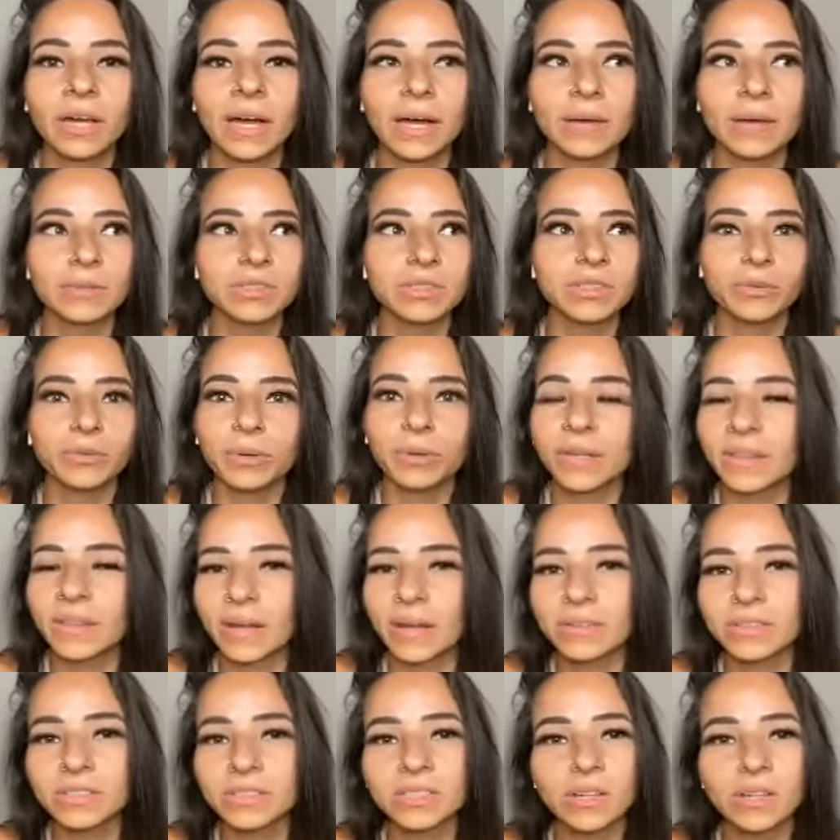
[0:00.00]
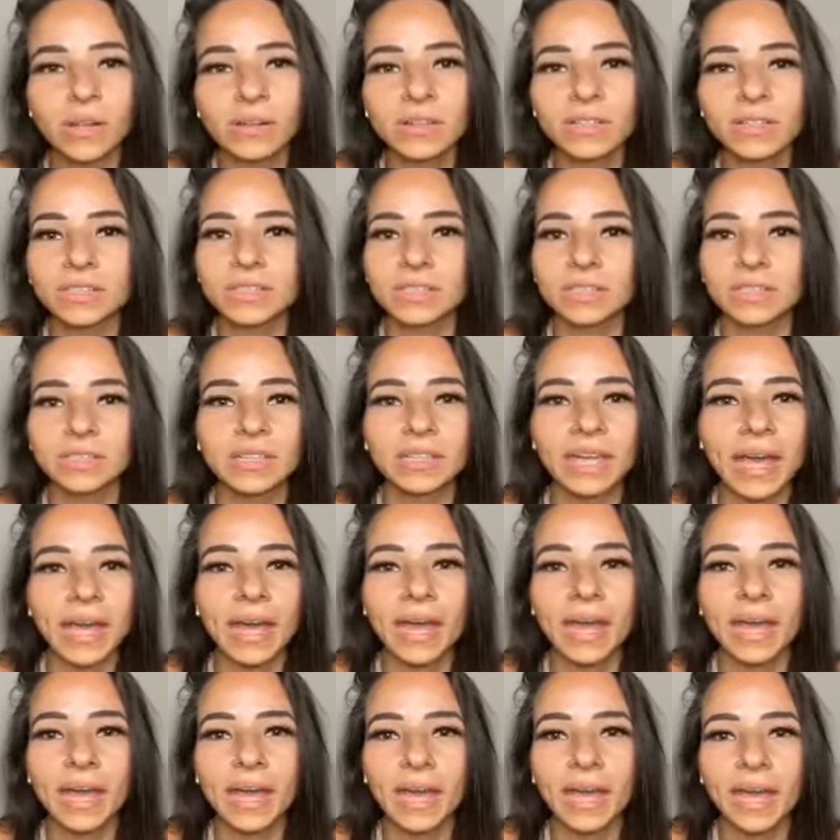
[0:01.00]
I was $3,000 in
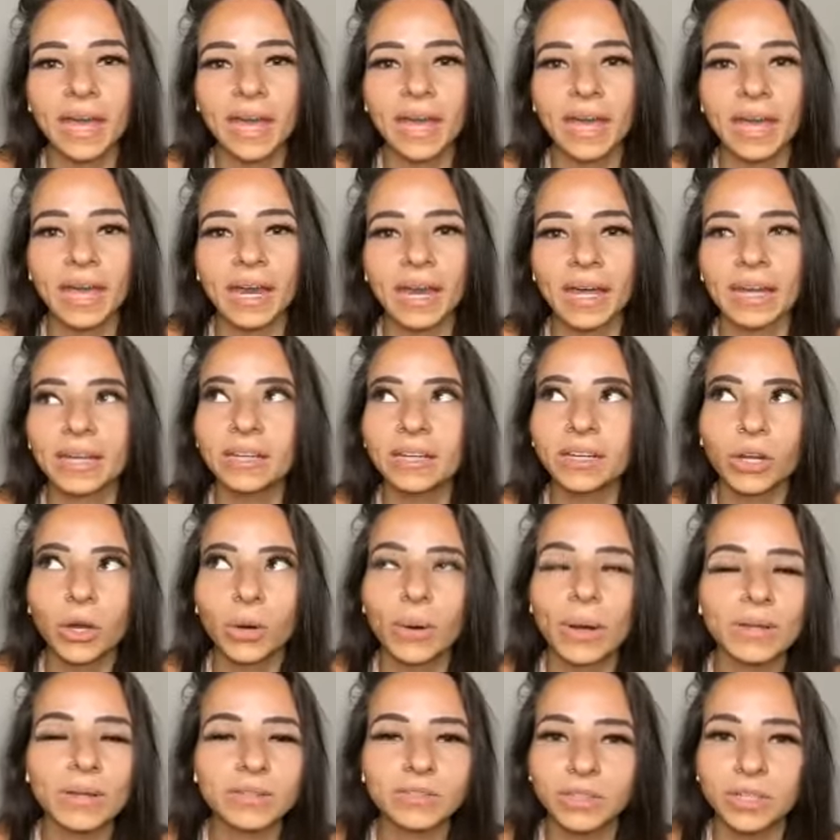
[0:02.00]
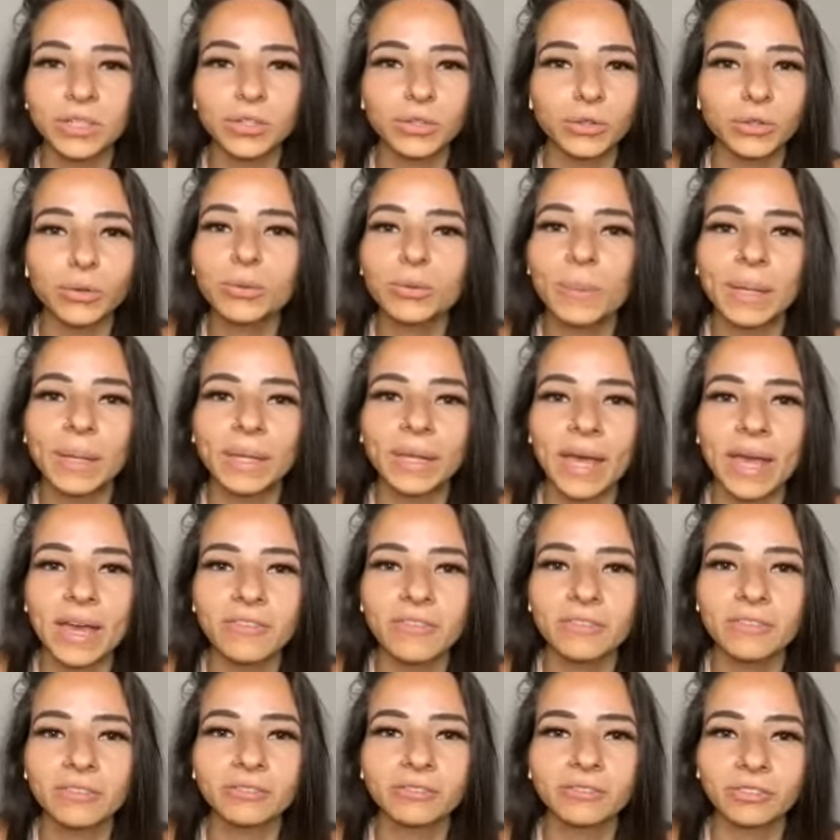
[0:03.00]
debt and I didn't know what I was going to do with my
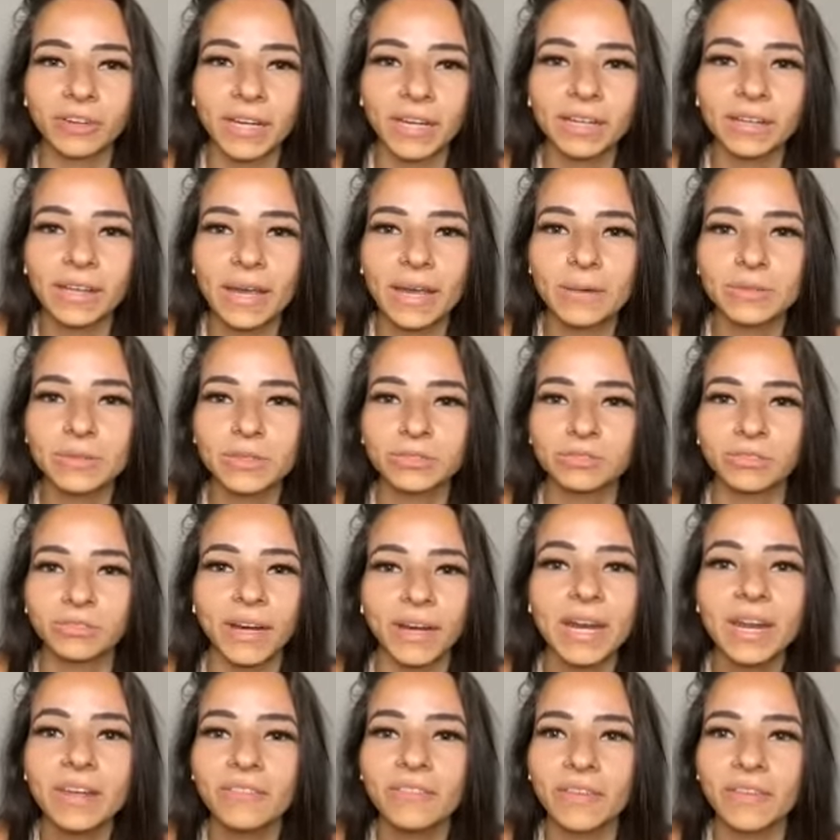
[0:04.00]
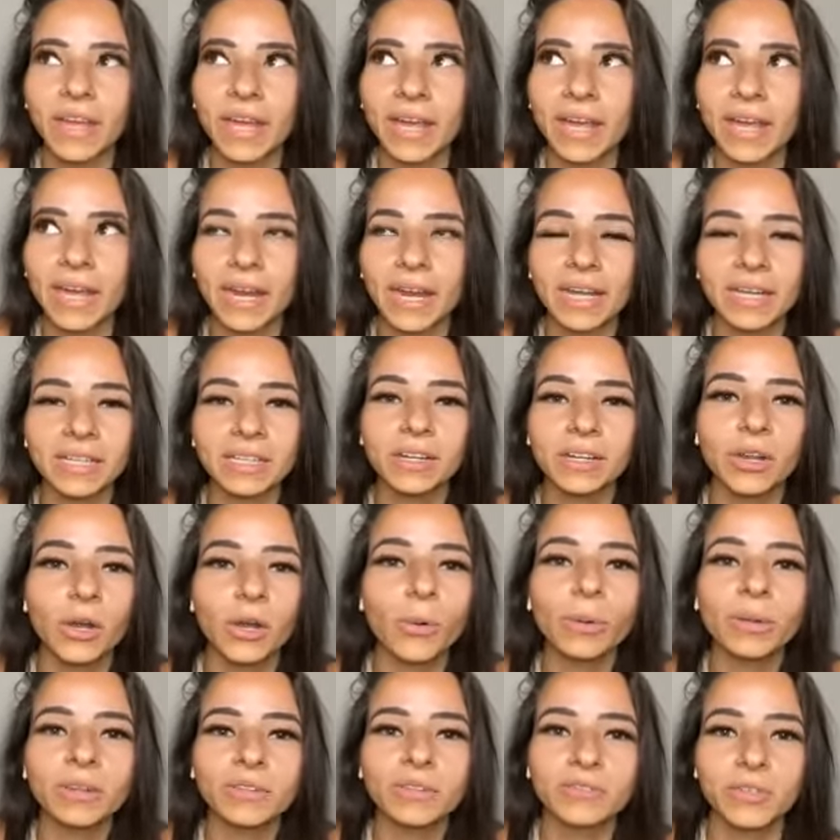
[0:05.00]
life. And frankly, I was afraid of it and I didn't know
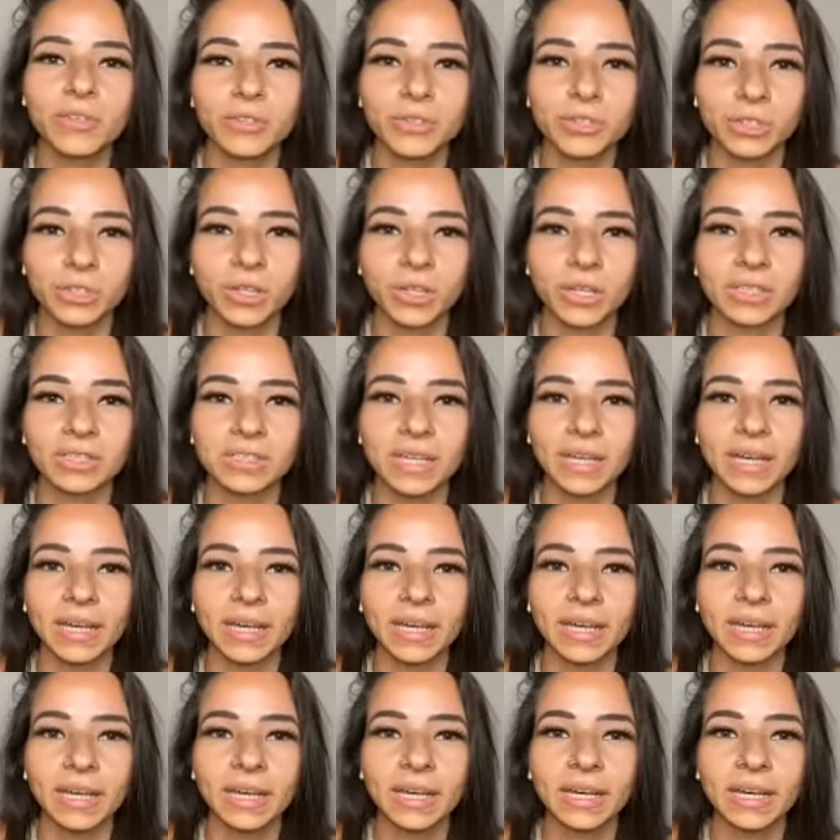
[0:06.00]
what the future looked like.